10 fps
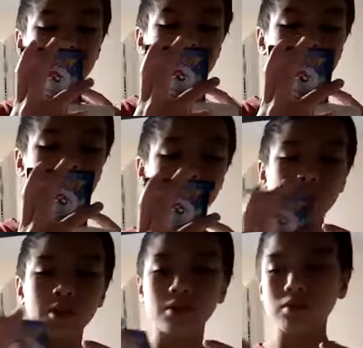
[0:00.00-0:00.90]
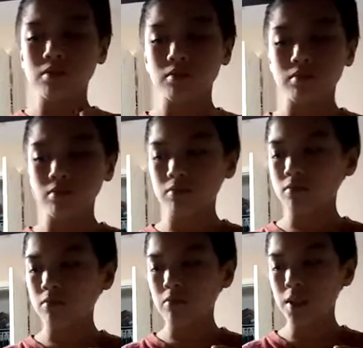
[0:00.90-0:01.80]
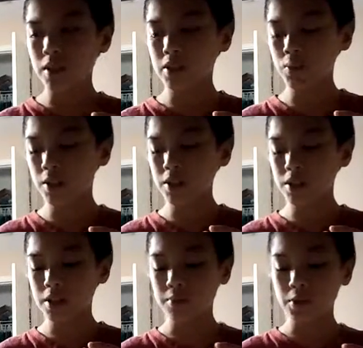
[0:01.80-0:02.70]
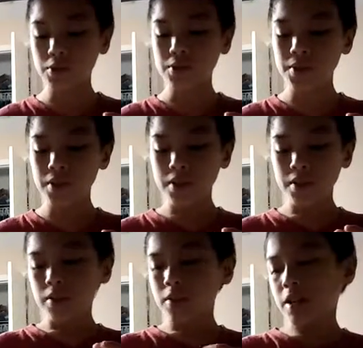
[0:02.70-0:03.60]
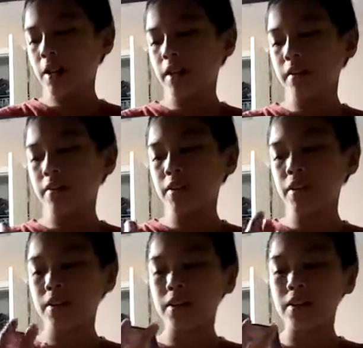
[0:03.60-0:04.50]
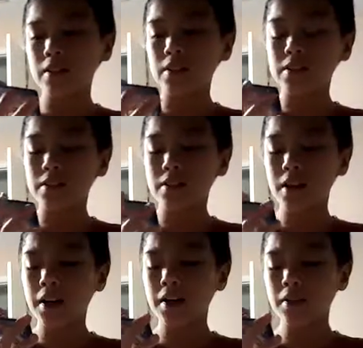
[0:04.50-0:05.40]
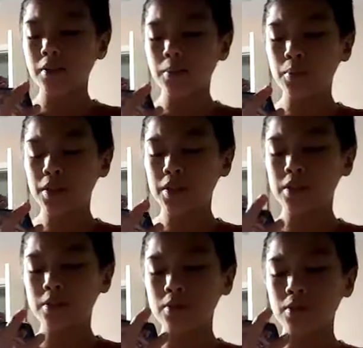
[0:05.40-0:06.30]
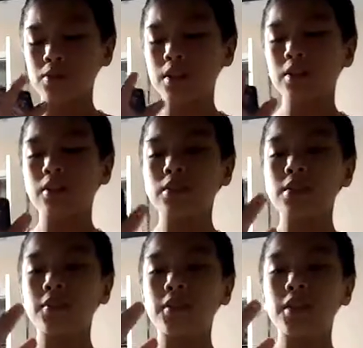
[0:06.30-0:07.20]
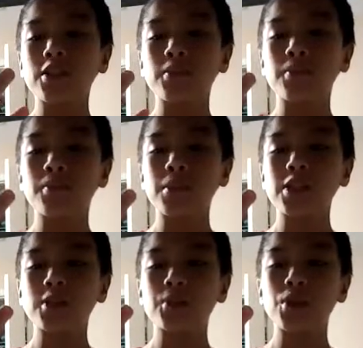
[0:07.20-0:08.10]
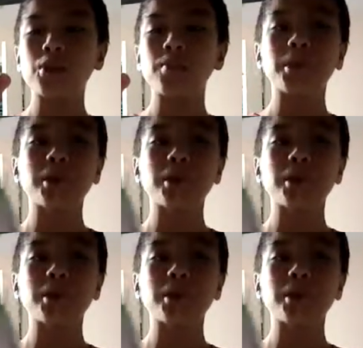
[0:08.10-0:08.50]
damage. It's water type too. I have a Sky Arrow Bridge. The retreat cost of each basic Pokemon in